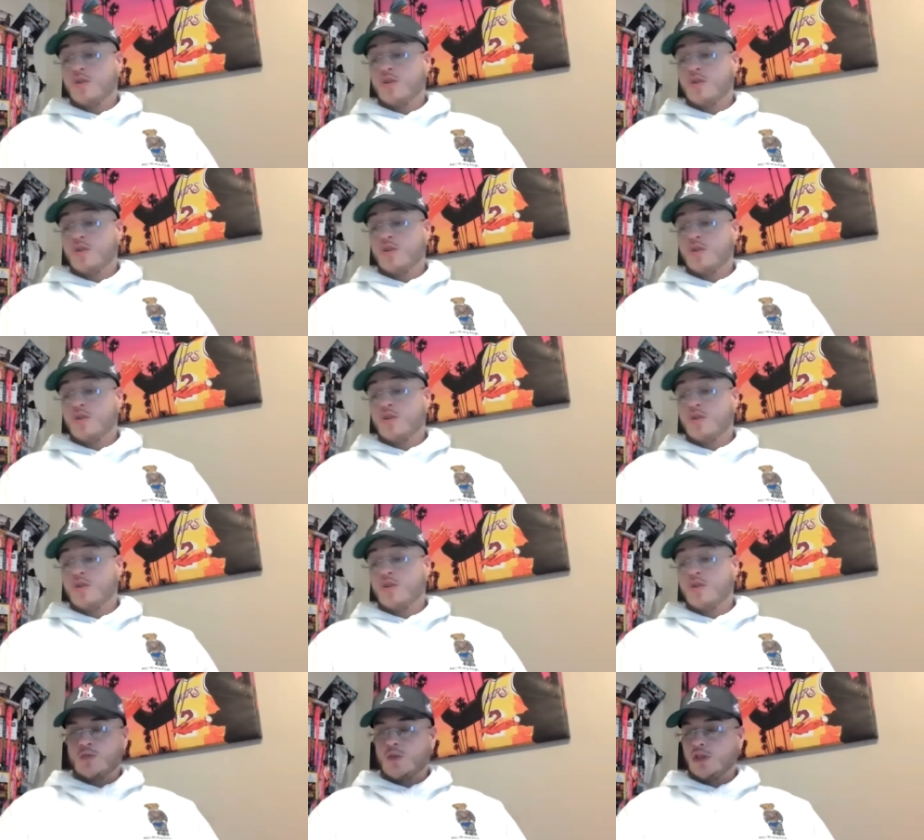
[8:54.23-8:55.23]
So my question for
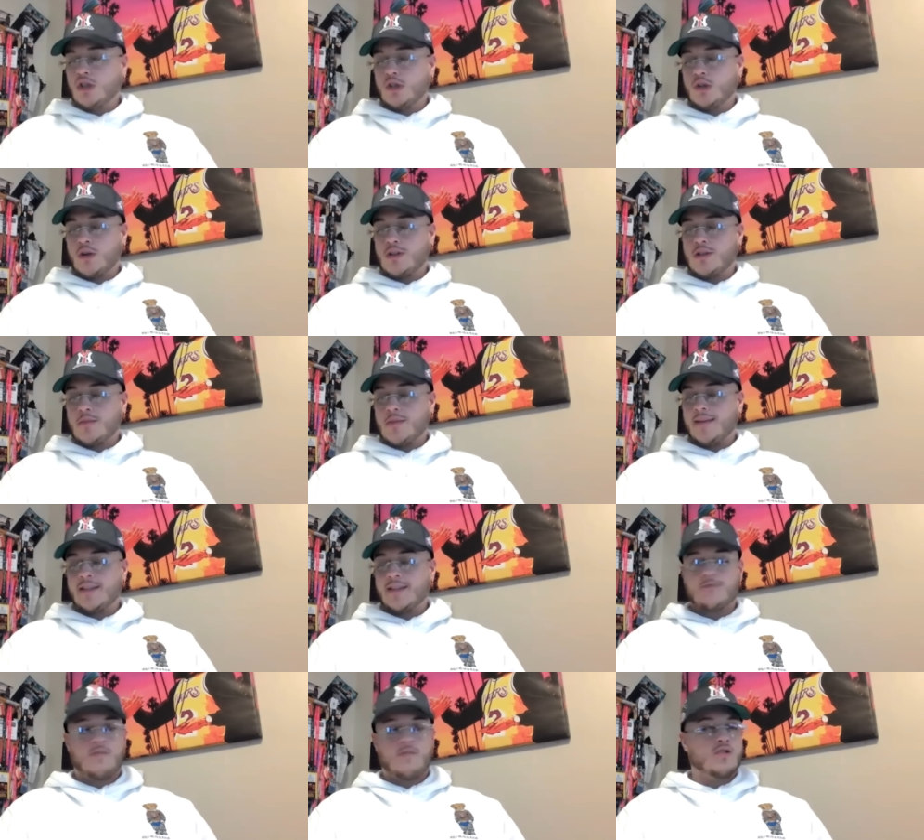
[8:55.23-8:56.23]
you is just what's your thoughts about
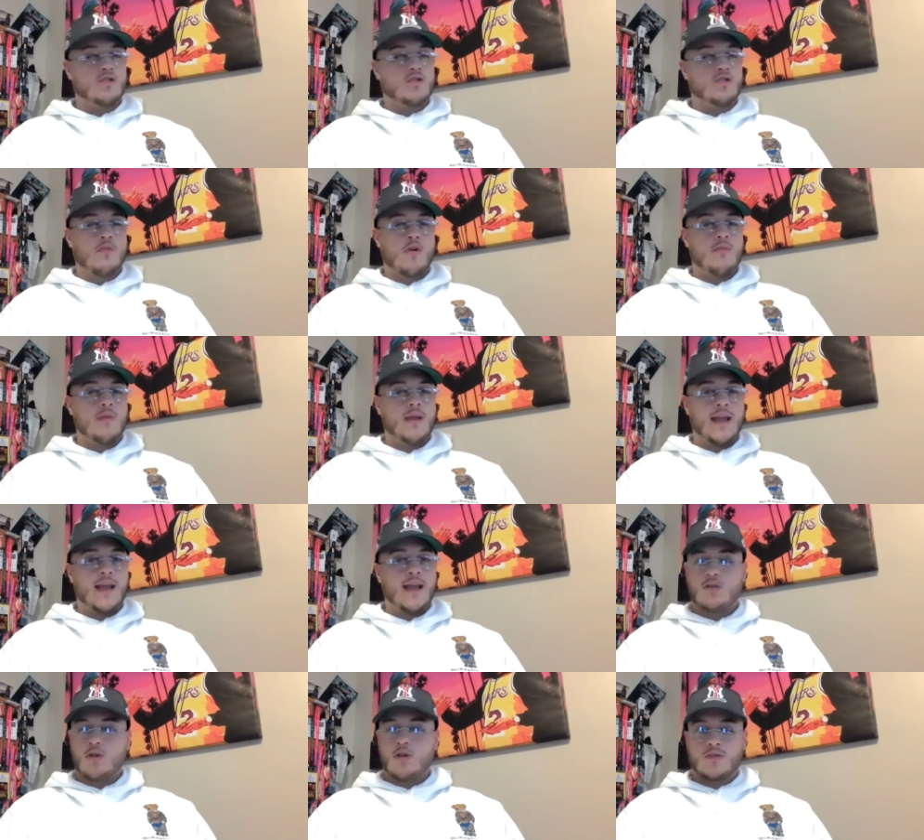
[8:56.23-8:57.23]
this postponement?
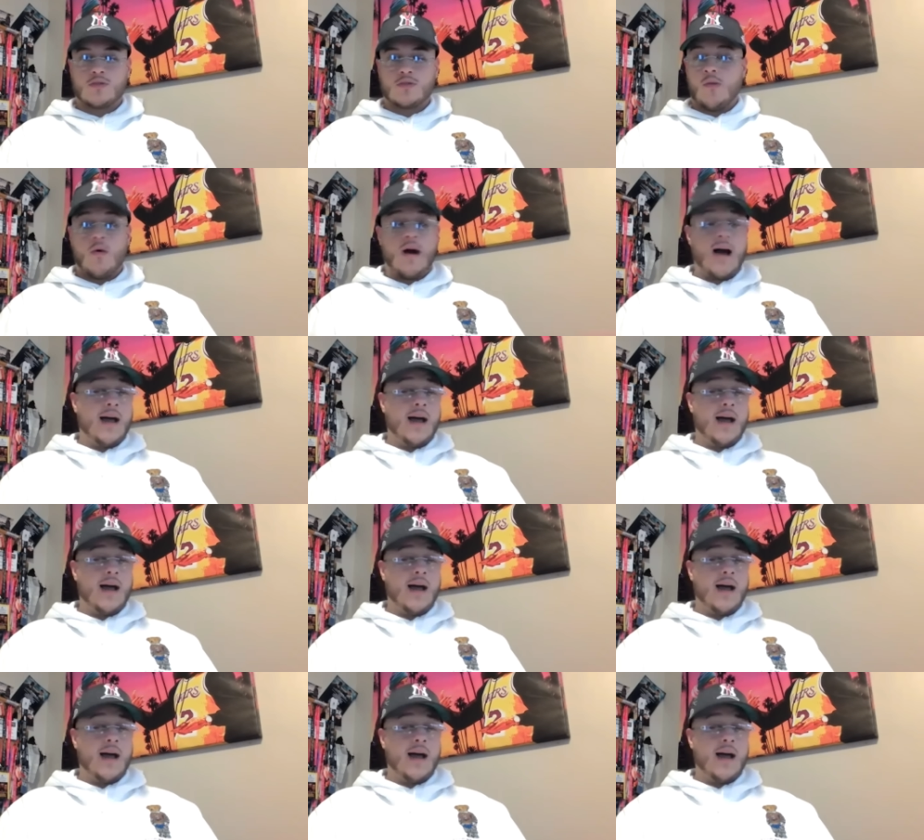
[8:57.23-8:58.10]
Any thoughts around why?